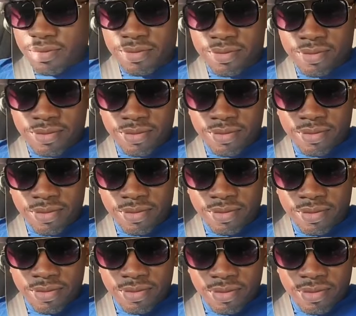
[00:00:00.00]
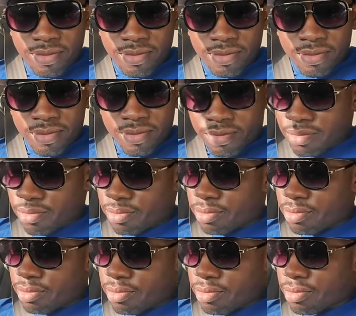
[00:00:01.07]

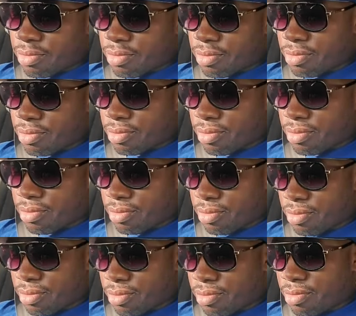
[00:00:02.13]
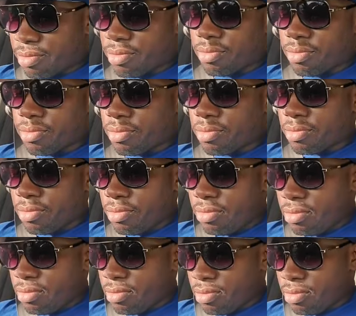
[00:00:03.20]

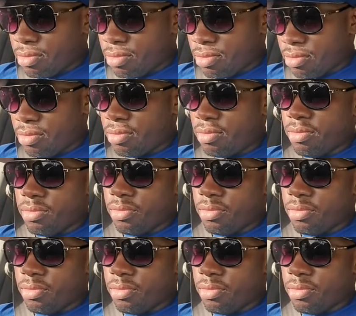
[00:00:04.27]
[no speech]